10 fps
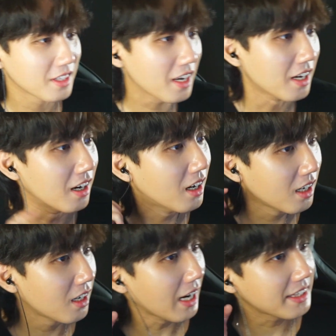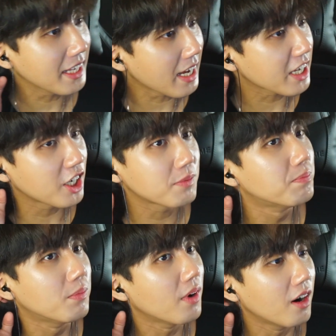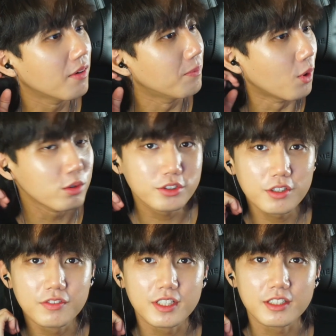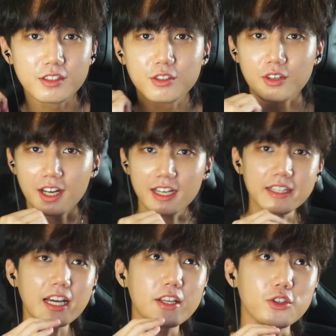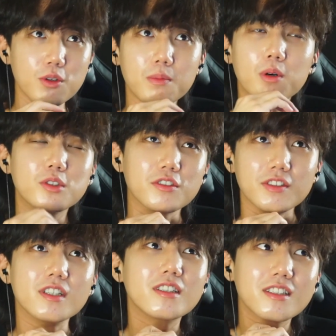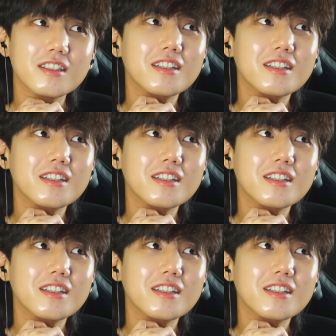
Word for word: Yeah, uh, I think I got m most of it, right? I think I knew most of it.